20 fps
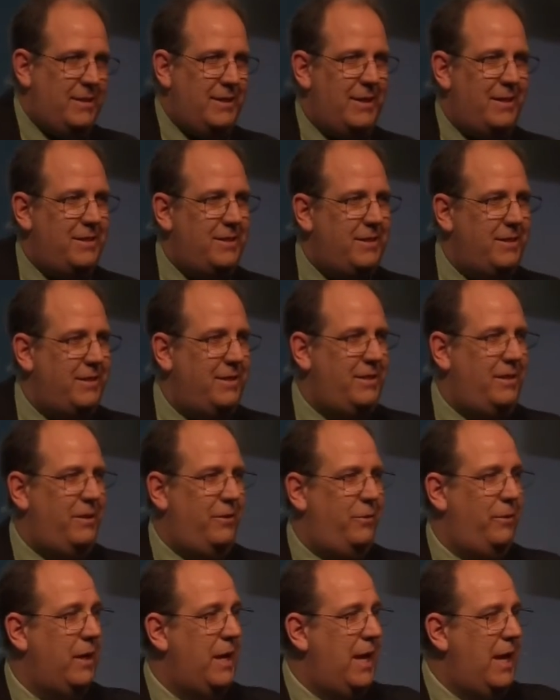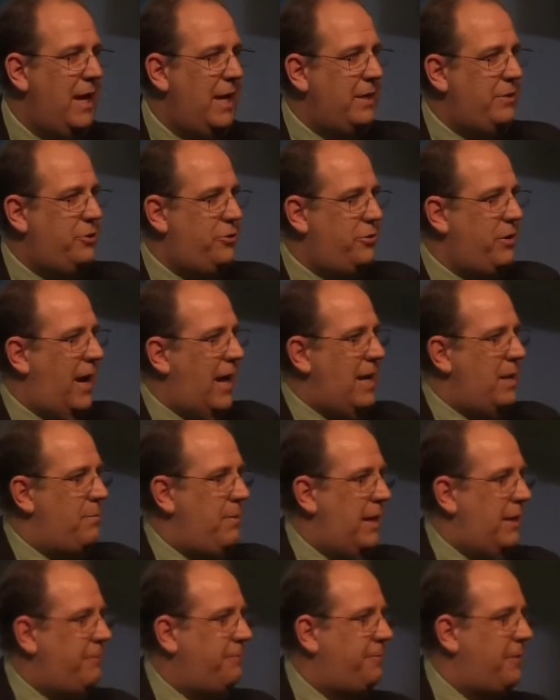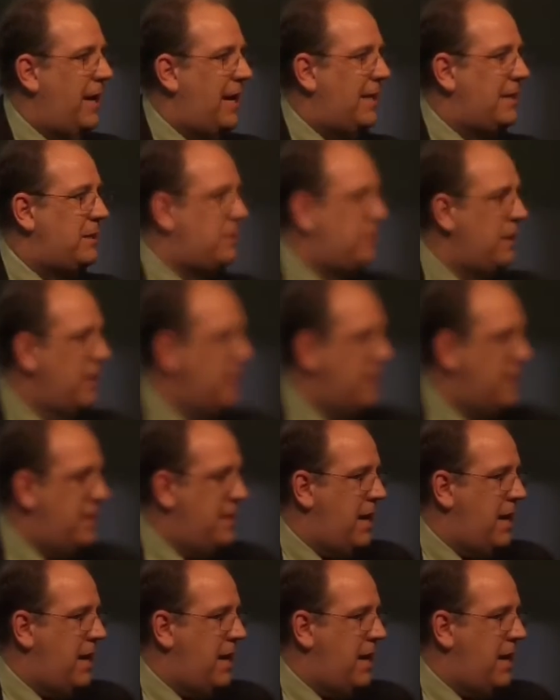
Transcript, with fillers: wants us to do is try to make friends,